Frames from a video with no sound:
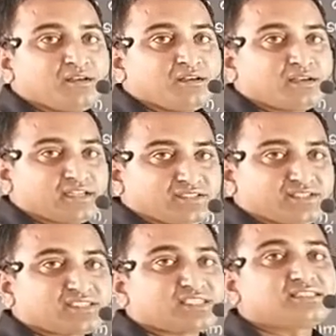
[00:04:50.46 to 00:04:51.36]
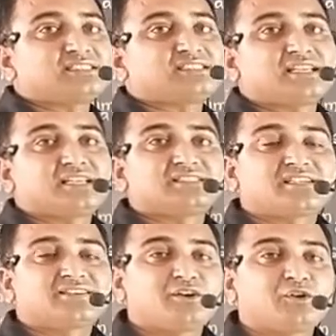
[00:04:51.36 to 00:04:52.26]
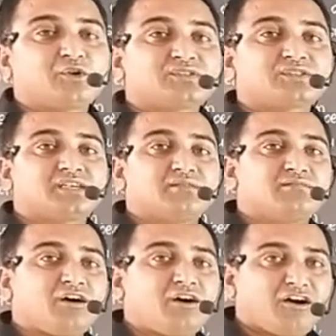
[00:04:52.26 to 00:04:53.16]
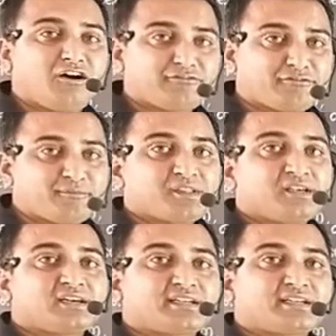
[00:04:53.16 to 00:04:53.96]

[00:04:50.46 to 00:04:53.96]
Resistance in series is equal to sum of